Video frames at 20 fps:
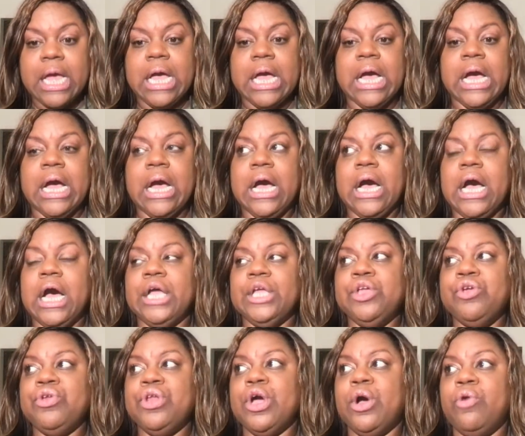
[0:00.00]

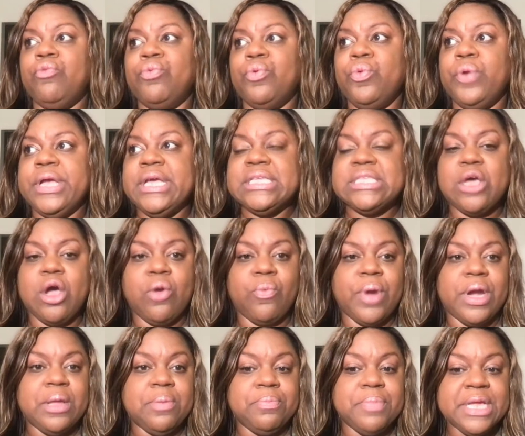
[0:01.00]
Rui has
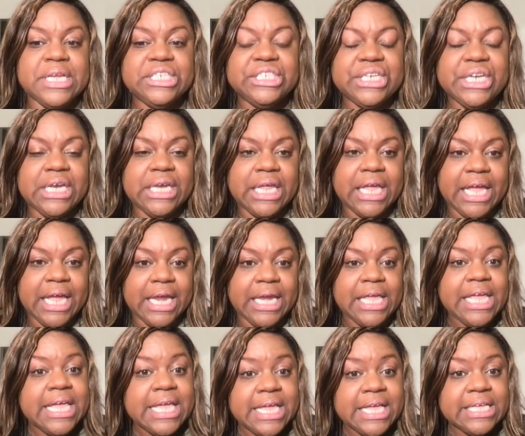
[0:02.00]
already mentioned in
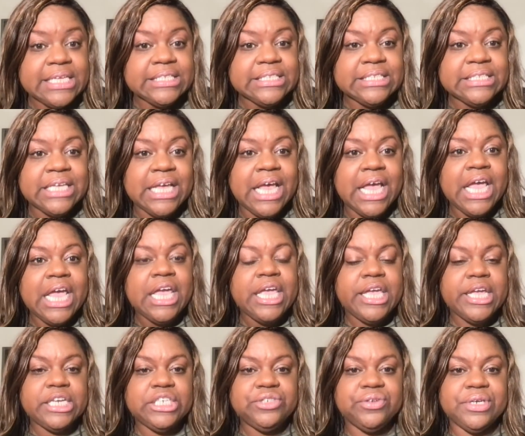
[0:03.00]
his
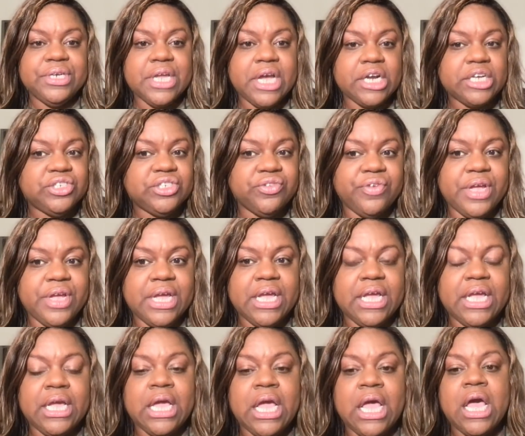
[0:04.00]

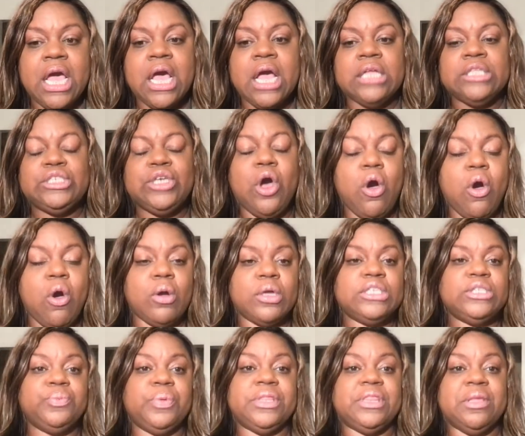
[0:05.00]
introductory
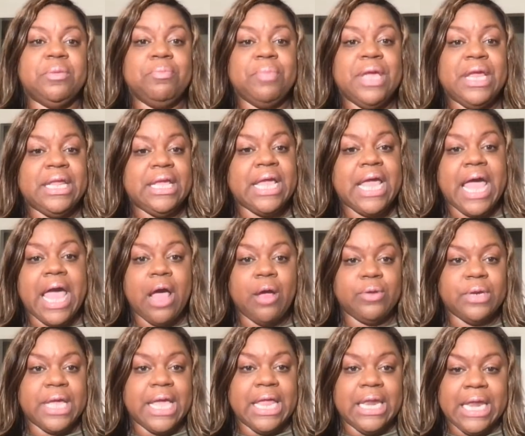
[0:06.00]
talks with the media
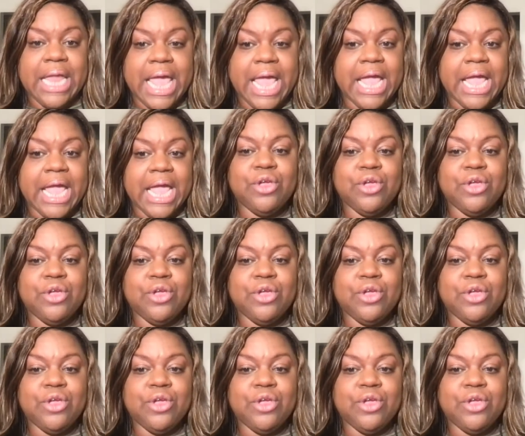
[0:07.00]
out in LA,